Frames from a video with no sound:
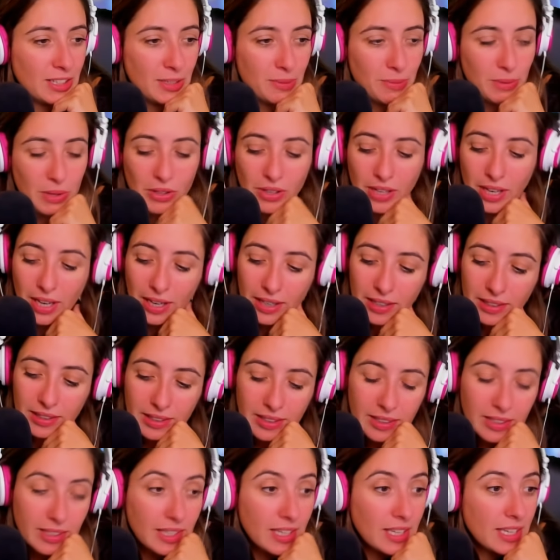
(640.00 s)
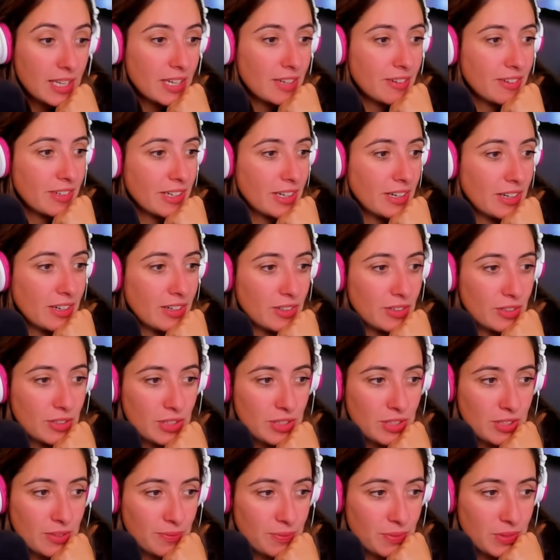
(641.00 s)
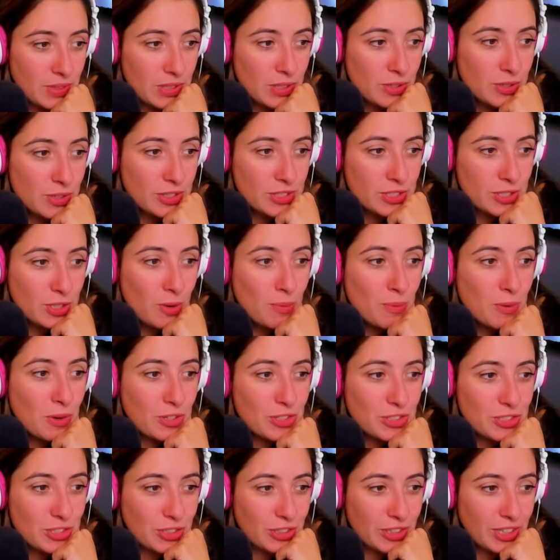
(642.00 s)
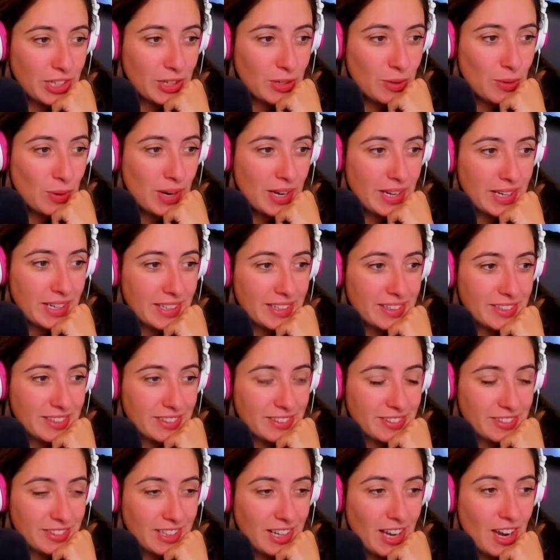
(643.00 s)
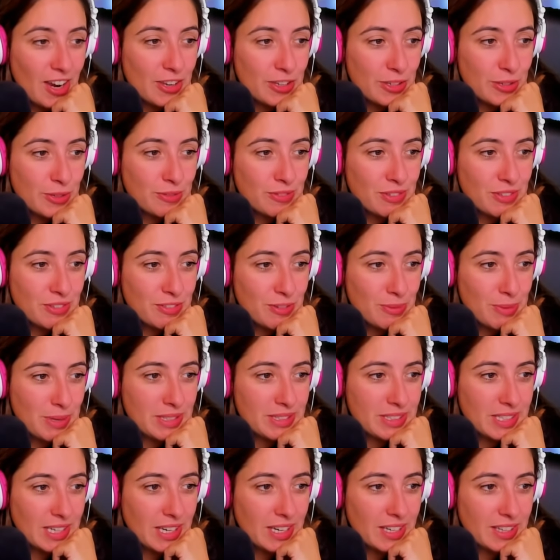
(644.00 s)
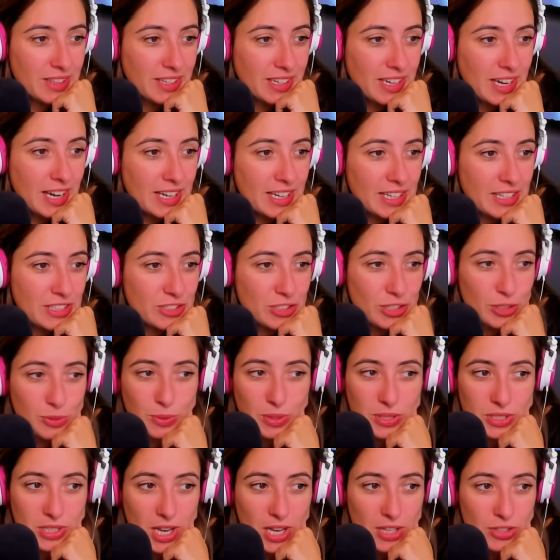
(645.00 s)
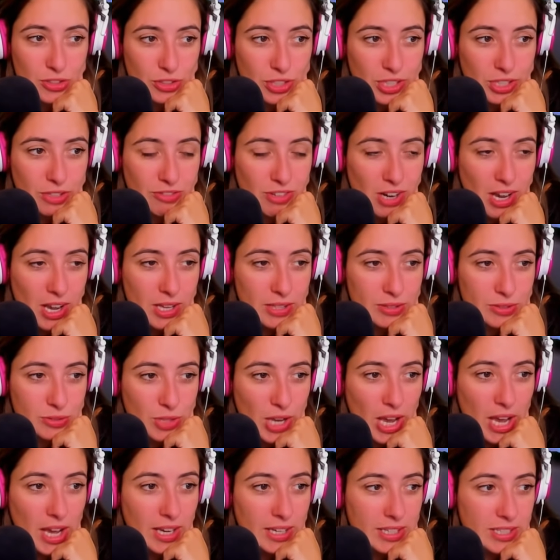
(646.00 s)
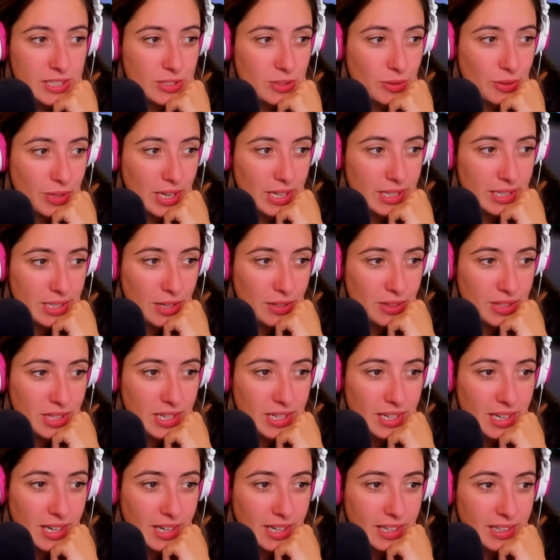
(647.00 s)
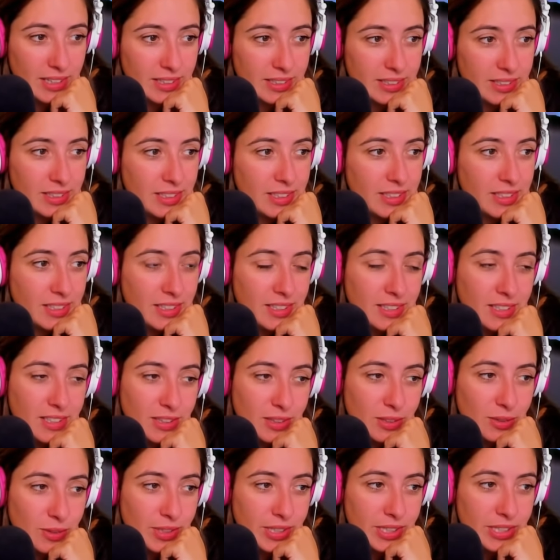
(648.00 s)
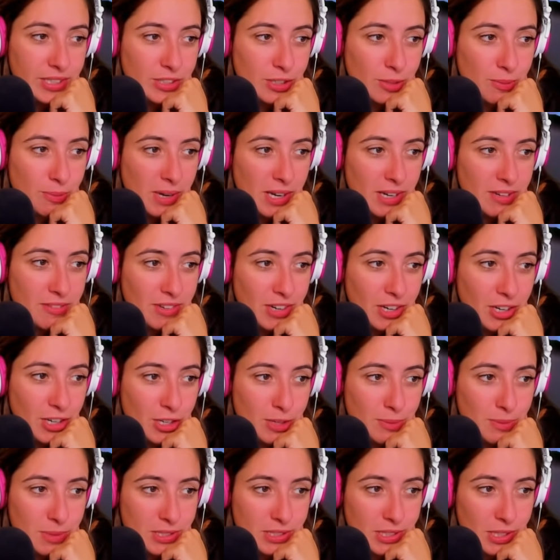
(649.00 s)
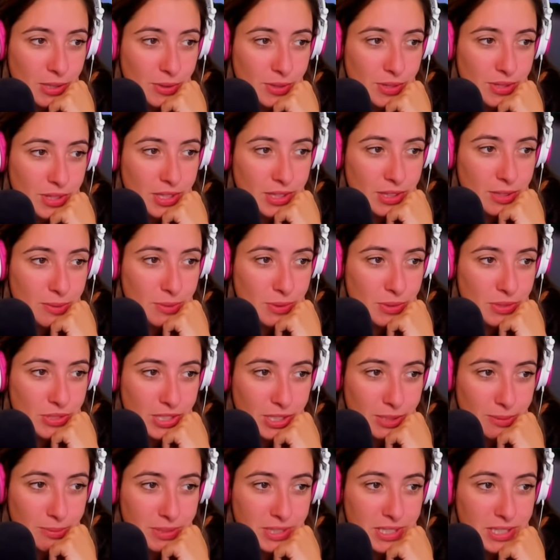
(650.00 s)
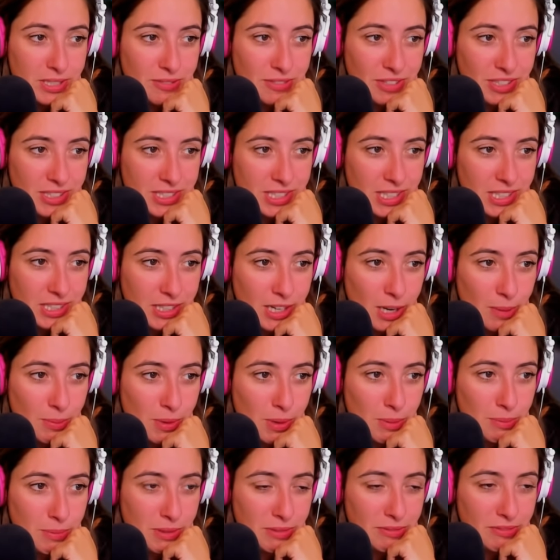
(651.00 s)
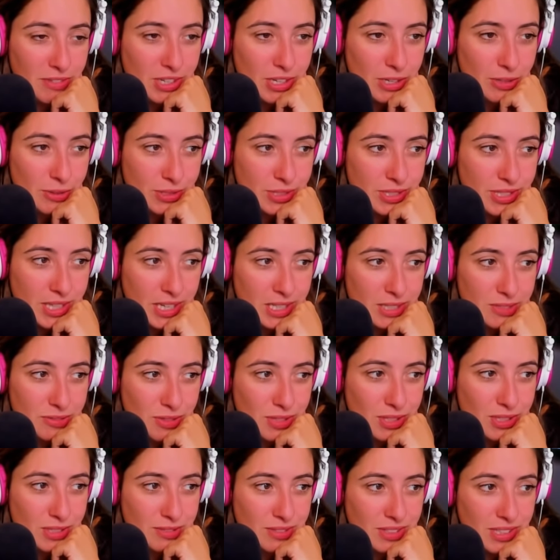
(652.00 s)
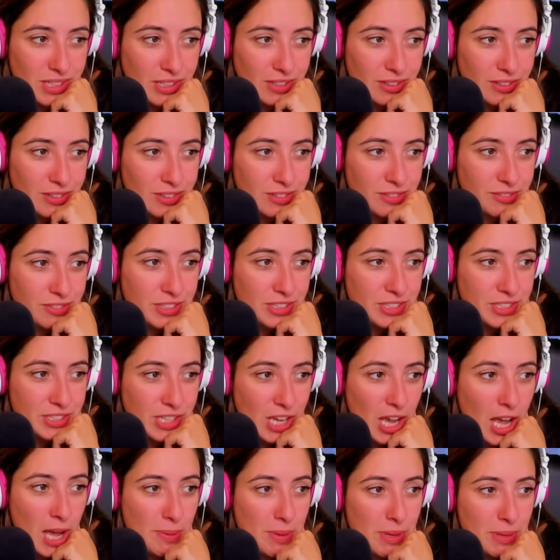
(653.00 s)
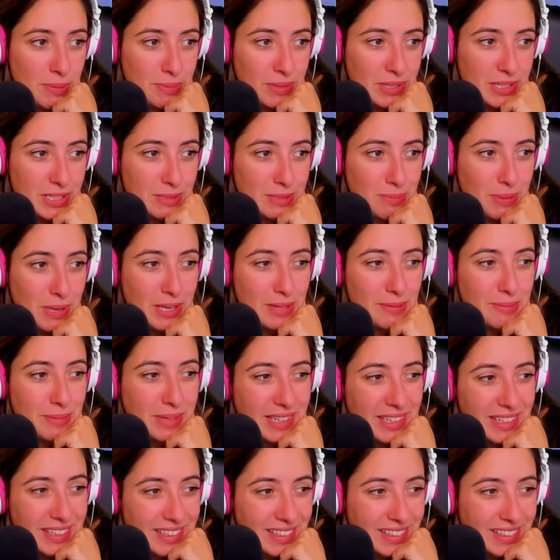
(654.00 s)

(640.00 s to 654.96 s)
Okay, here we go. You are so emotional and quiet. UV from India. The guy injured was Hendrik Rata. He's okay now. Thank God. Lauren, your mic volume is lower than the music. Please fix it in upcoming videos. Thanks for this video. First comment, please pin me.